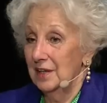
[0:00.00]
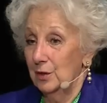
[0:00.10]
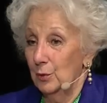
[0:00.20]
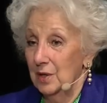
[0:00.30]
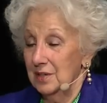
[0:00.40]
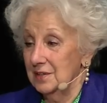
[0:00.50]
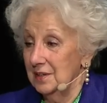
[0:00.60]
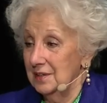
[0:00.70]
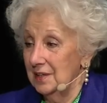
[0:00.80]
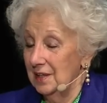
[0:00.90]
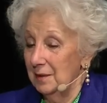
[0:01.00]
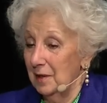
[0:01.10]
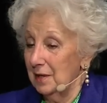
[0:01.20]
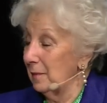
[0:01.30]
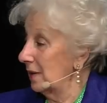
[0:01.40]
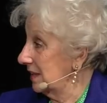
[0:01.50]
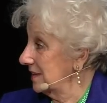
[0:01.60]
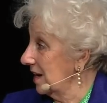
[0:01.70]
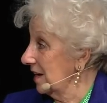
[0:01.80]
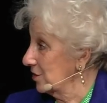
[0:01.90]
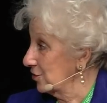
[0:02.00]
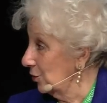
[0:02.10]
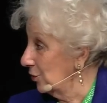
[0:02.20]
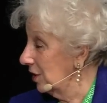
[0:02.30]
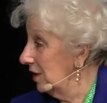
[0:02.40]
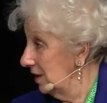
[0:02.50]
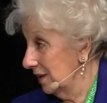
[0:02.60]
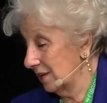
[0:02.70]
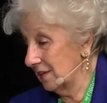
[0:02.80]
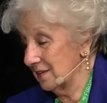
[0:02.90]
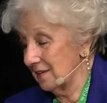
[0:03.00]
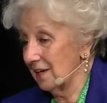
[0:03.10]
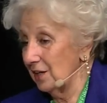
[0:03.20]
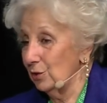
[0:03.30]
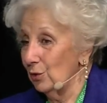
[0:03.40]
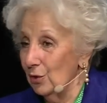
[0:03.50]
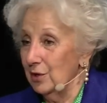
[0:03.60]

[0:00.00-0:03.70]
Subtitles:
that we've discussed after